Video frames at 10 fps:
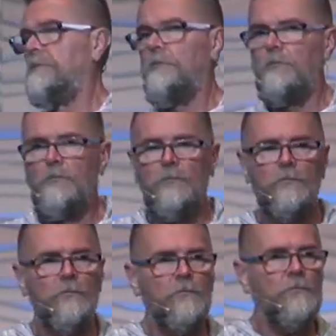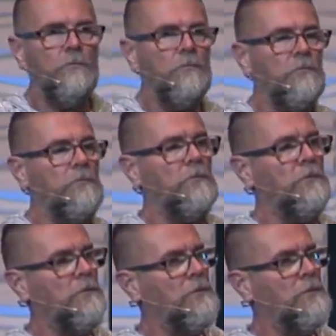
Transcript: [no speech]